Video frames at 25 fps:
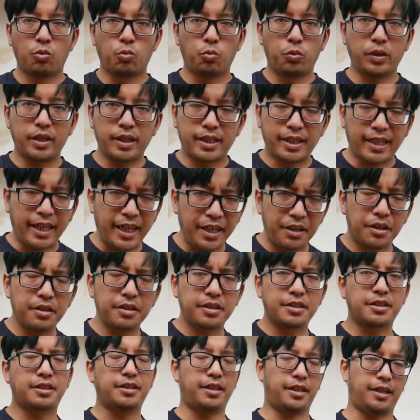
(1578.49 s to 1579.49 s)
We
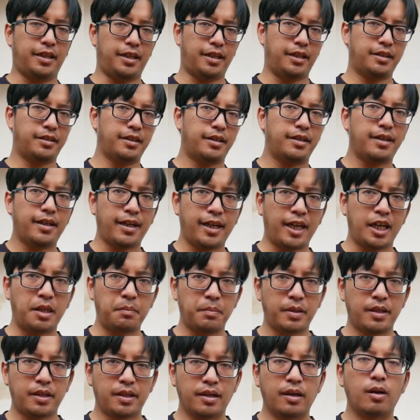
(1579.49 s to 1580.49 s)
cannot say that
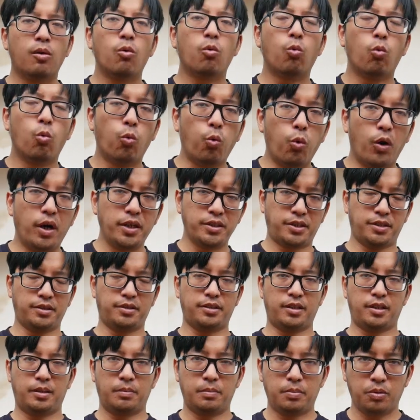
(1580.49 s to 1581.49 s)
aiming
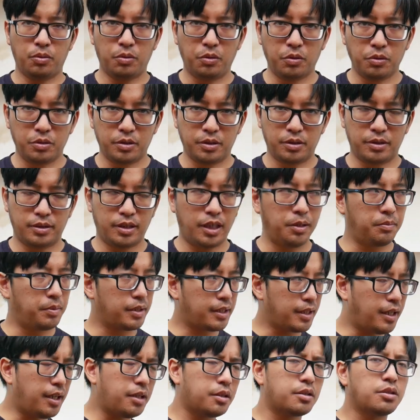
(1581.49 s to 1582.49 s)
wasn't important, and we
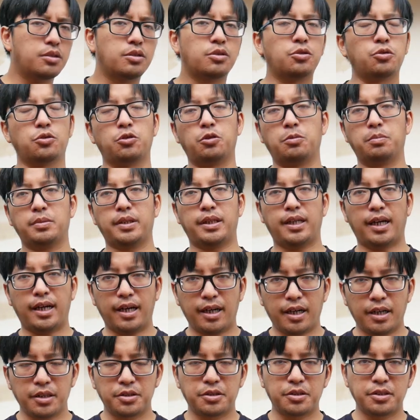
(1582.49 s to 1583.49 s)
can't assume that
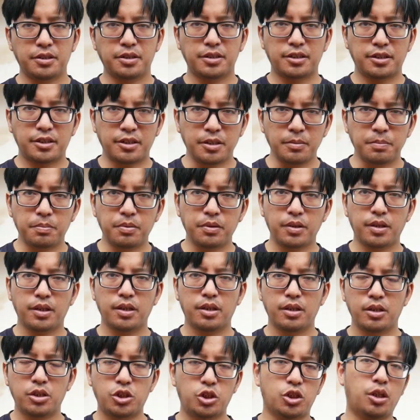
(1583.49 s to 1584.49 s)
archers
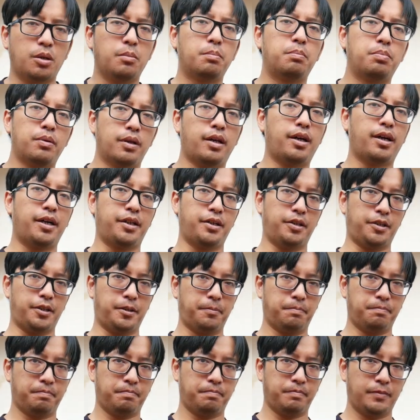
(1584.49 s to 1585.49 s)
simply shot blindly.
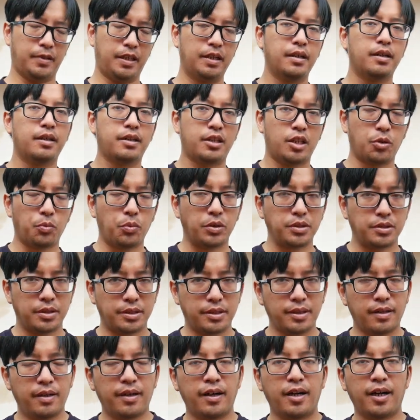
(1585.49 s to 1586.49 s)
There was a
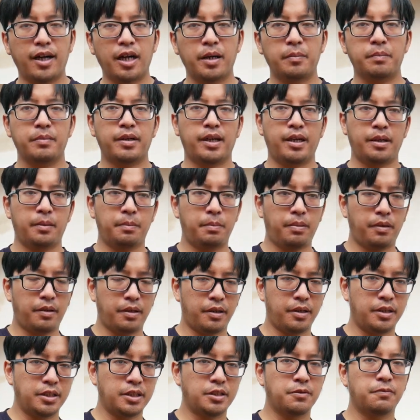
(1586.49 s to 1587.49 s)
time and
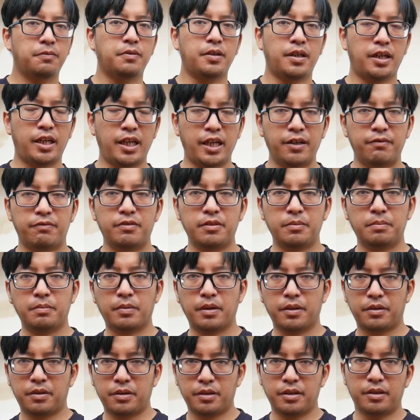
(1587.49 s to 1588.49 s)
place for every
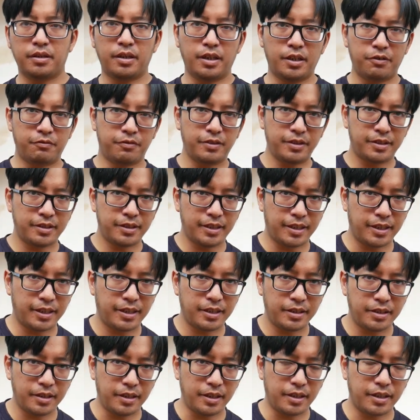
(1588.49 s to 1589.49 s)
method and every
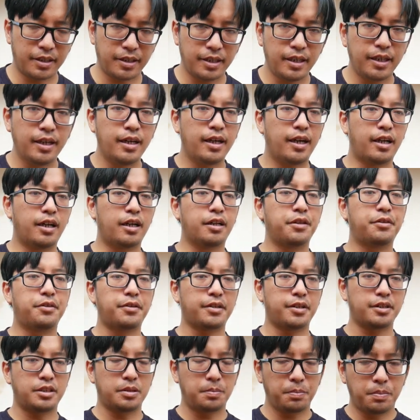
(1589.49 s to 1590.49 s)
technique, and I
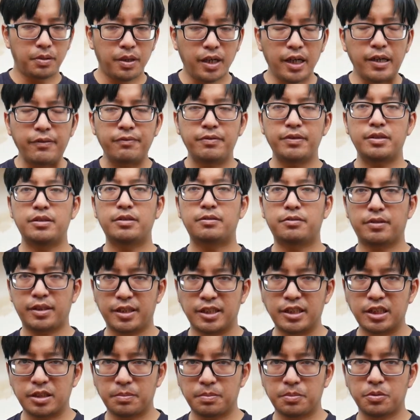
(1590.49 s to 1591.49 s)
think it's perfectly
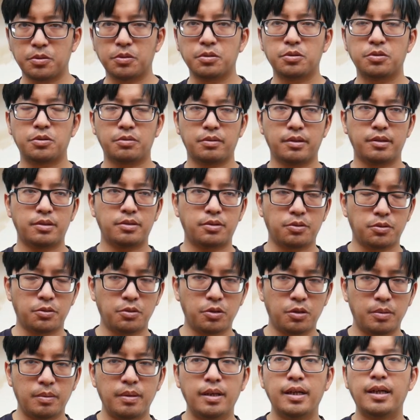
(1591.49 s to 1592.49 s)
reasonable to
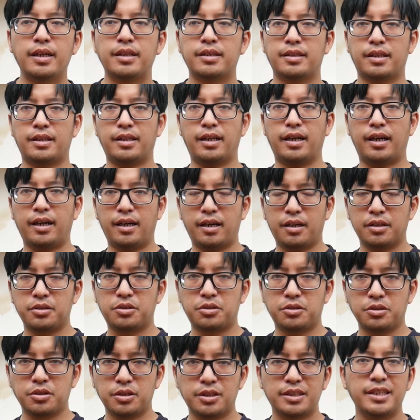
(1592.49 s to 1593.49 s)
assume that
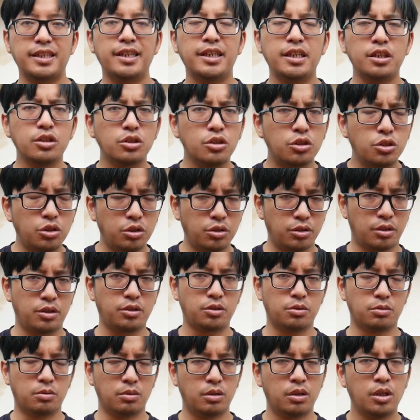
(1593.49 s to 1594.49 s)
archers in
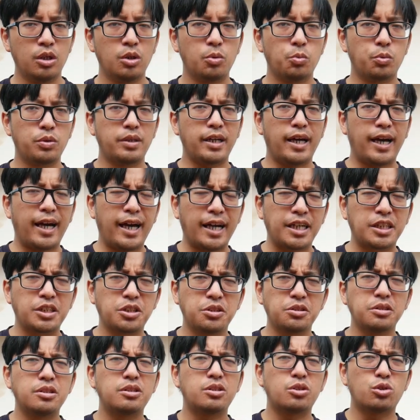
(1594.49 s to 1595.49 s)
general would
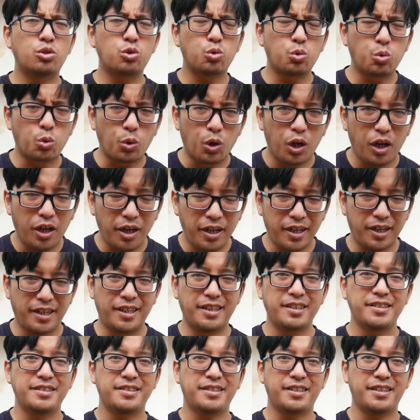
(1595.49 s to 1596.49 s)
actually
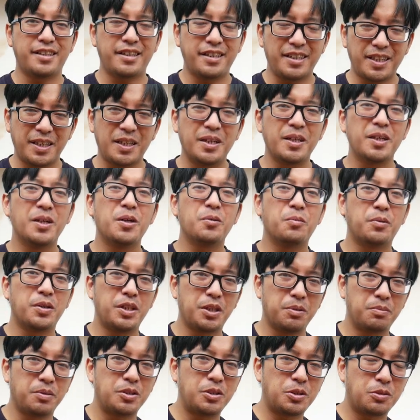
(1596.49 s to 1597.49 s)
try to hit what
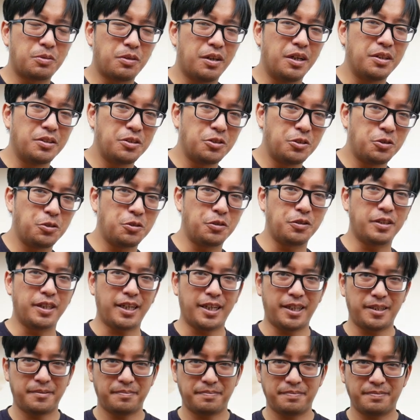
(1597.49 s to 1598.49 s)
they were trying to shoot
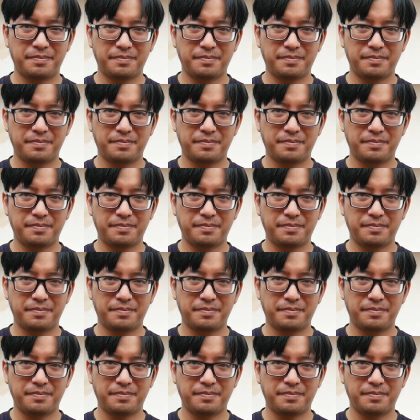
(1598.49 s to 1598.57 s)
at.